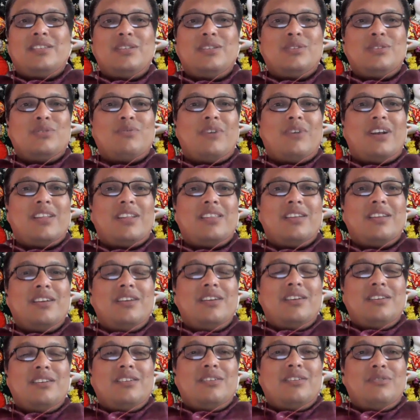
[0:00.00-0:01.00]
is what
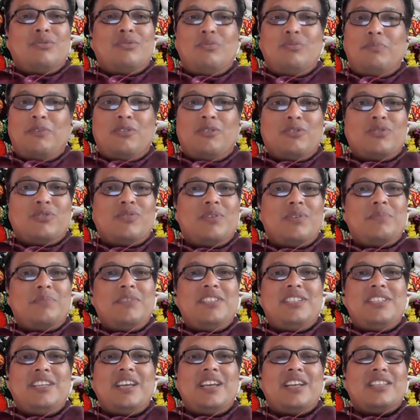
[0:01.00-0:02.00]
Rupa Goswami
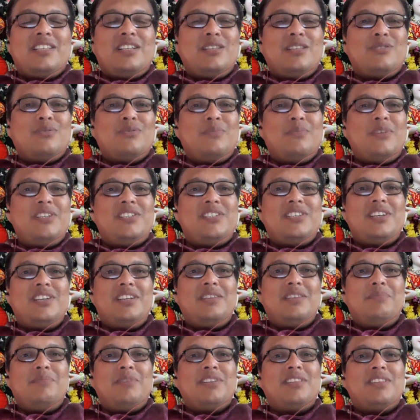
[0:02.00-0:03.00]
ji has also mentioned
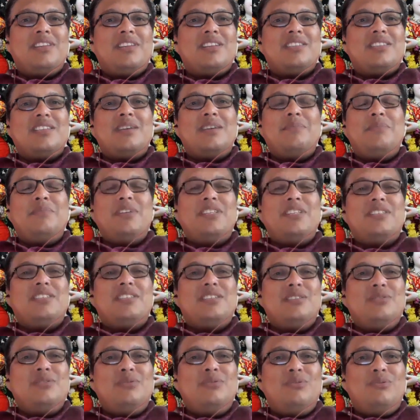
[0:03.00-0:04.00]
in Bhakti Rasamrit
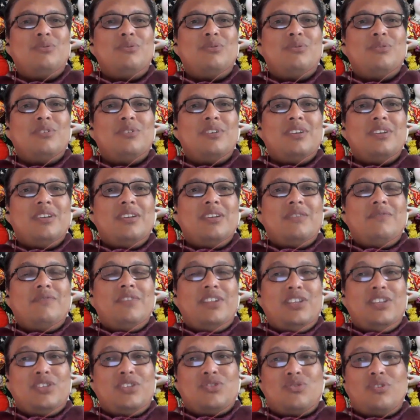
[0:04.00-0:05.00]
Sindhu when
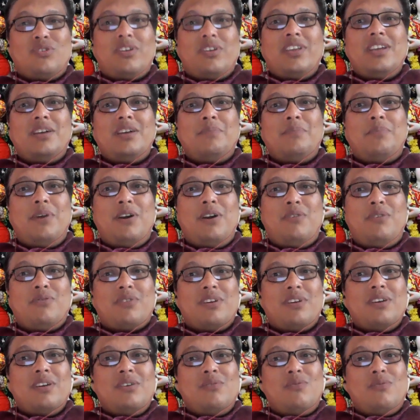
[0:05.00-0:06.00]
he's talking about
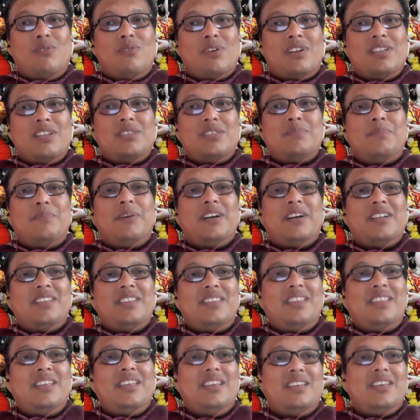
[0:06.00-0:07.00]
what is
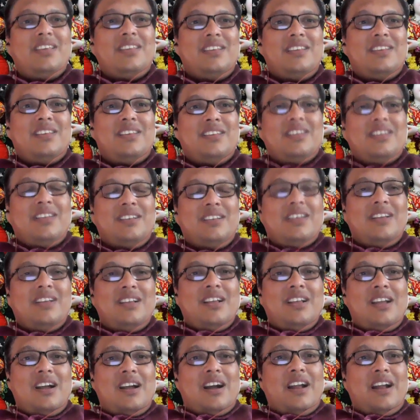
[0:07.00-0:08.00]
bhakti.
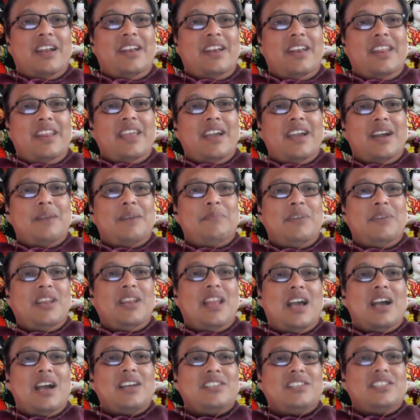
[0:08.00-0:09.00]

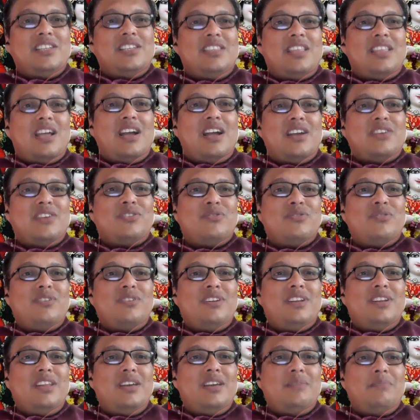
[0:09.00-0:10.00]
Anyabhilashita
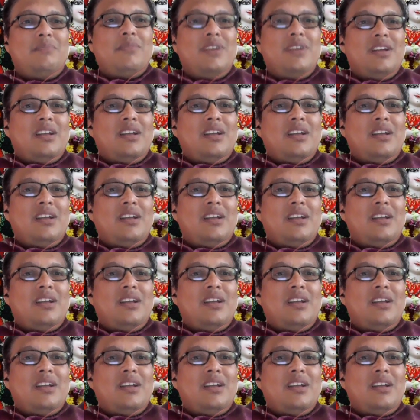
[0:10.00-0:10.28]
shunyam,